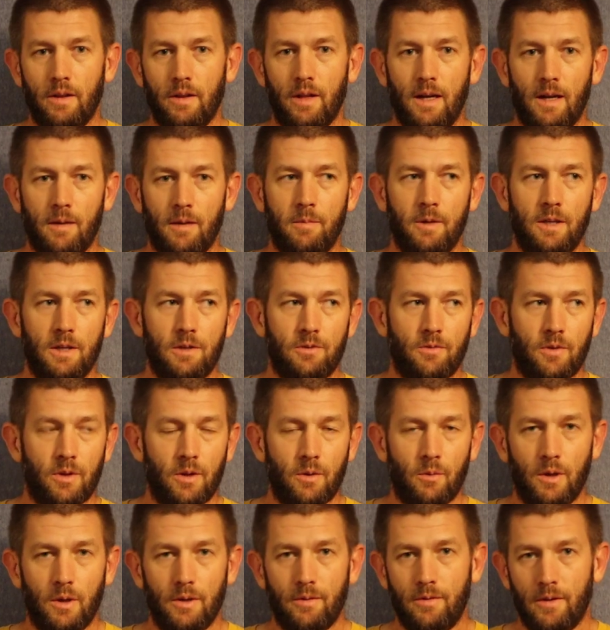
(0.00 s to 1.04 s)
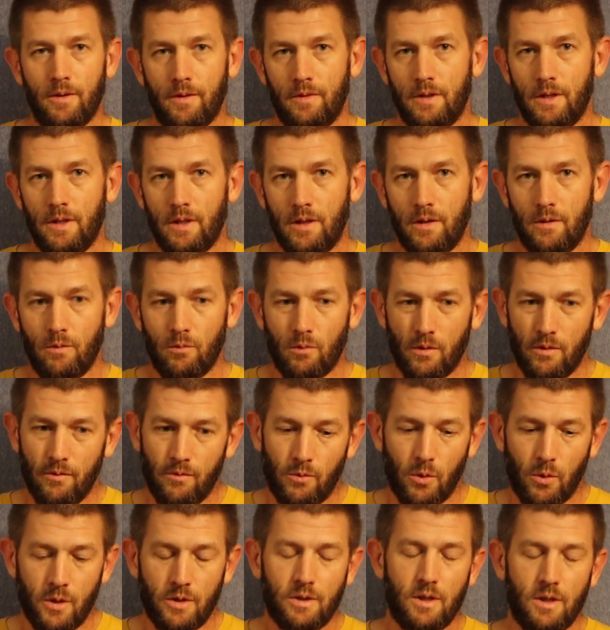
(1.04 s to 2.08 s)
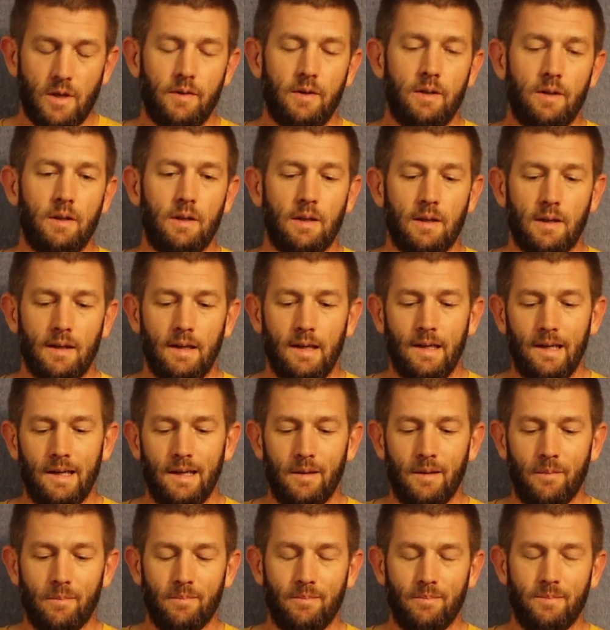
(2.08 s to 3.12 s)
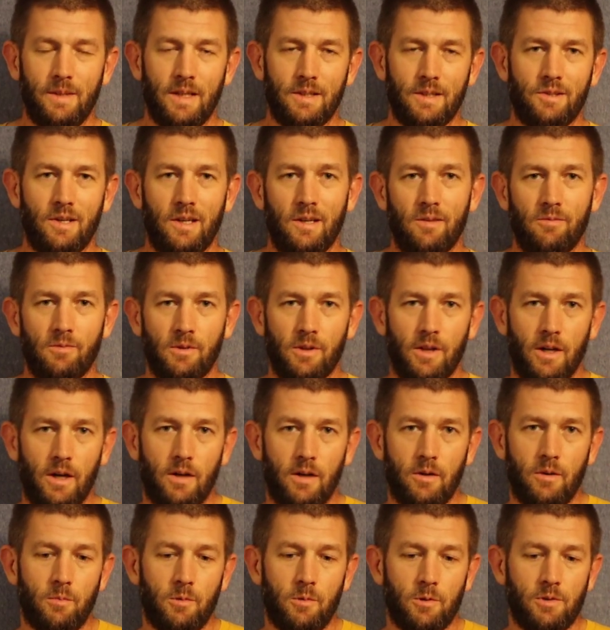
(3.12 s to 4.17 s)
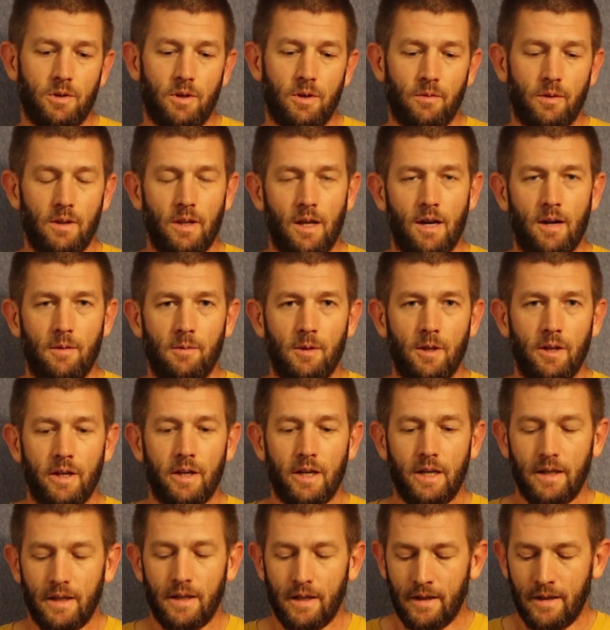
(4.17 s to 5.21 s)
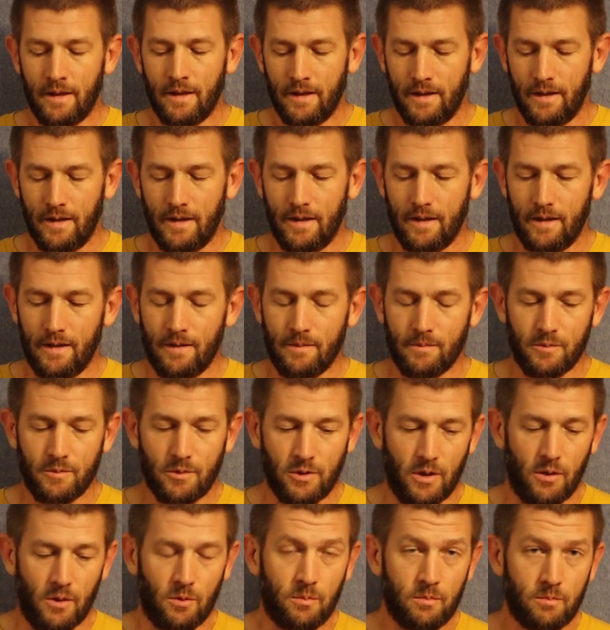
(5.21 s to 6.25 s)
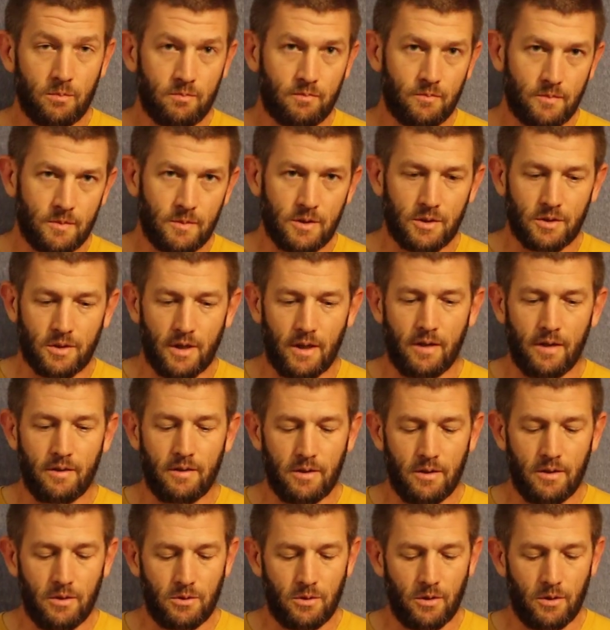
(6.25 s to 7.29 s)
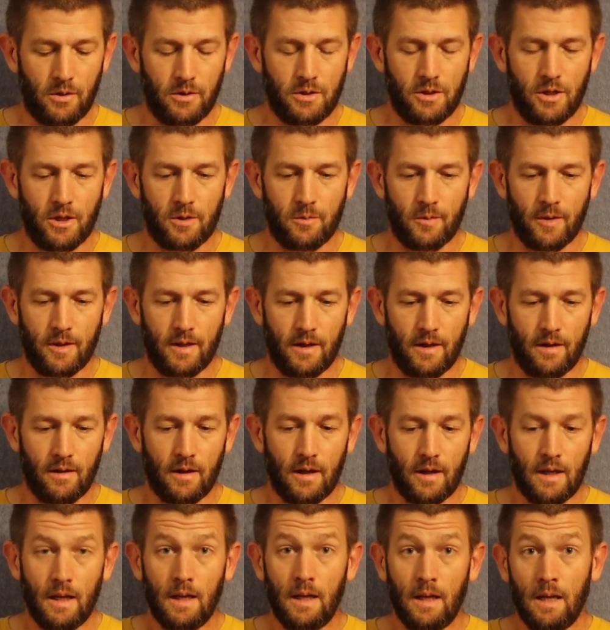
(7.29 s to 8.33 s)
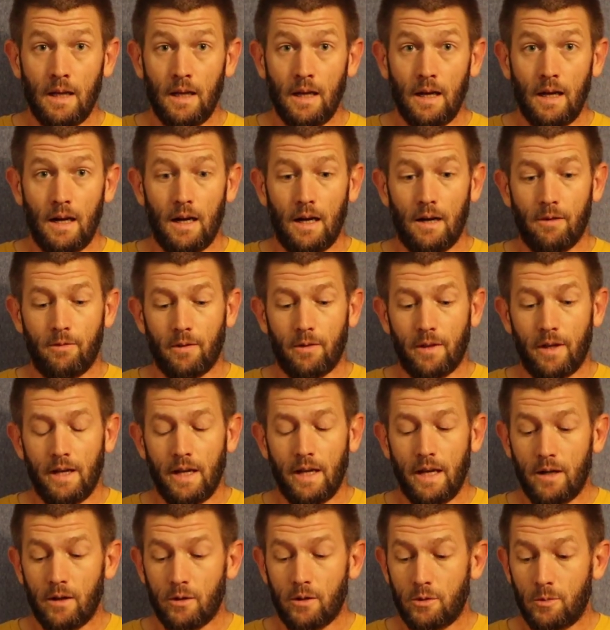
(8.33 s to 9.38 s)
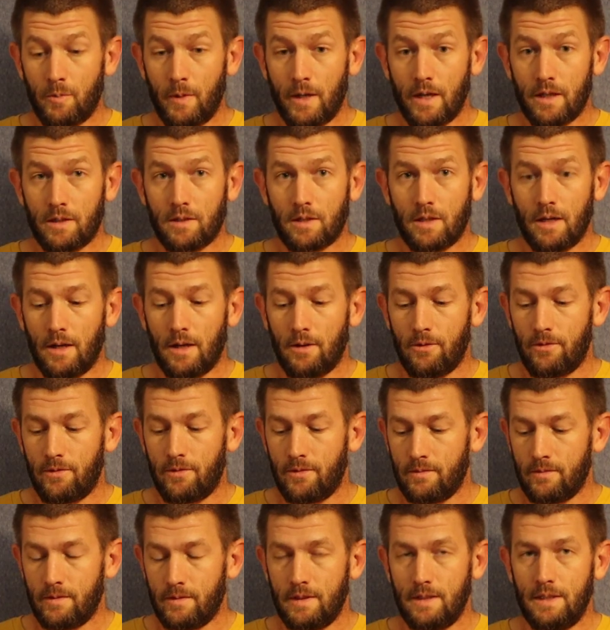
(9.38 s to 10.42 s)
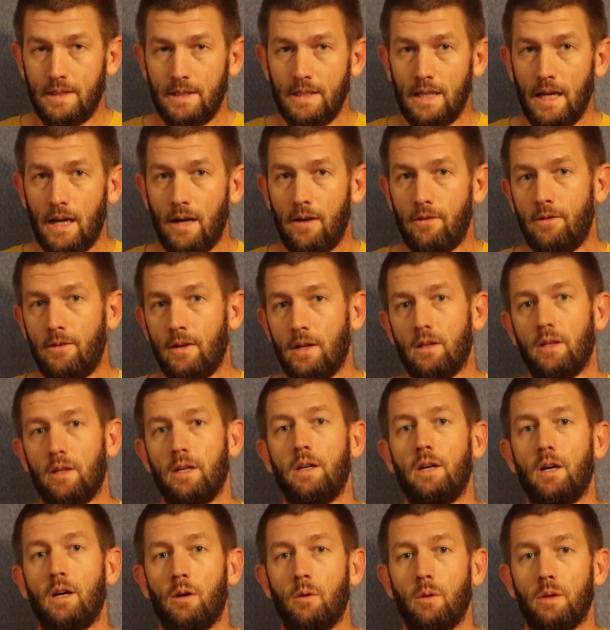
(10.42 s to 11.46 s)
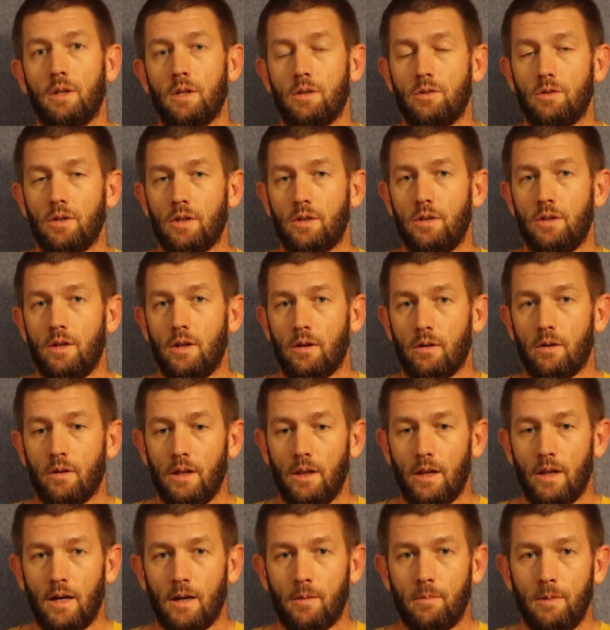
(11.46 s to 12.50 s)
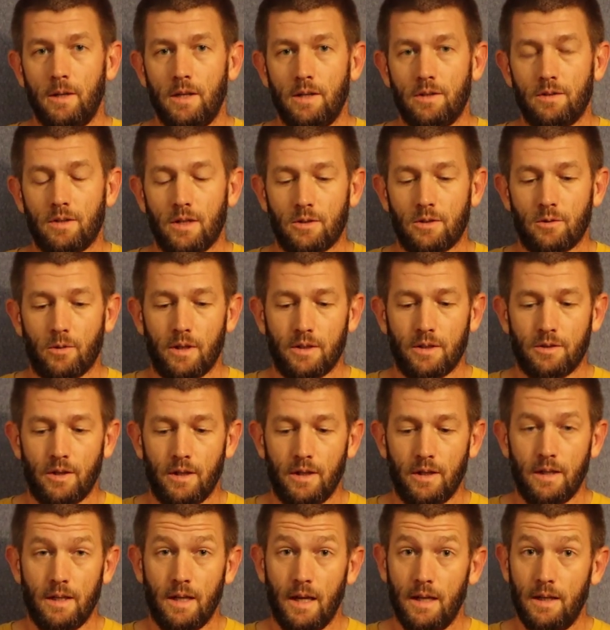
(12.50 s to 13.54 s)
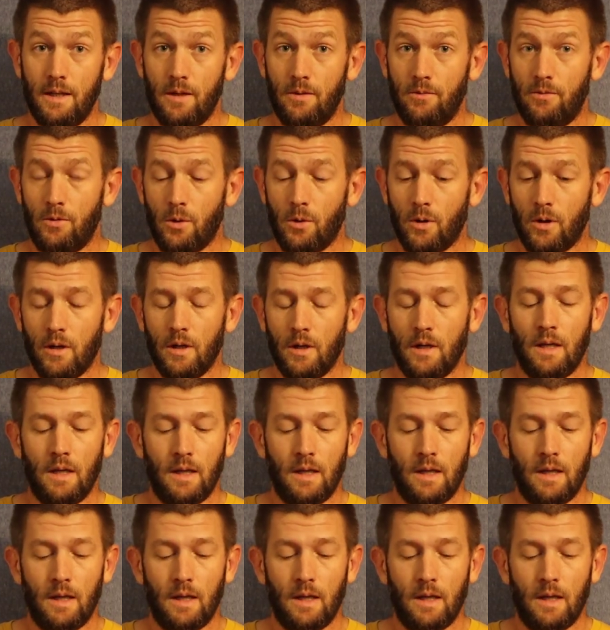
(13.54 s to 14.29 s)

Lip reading: lock piece for the 150, 147, that's kind of for the 100% reliability. So just kind of use your own judgment there. For the NATO spec stuff, definitely go with the 60-degree lock piece. That's what it's intended for.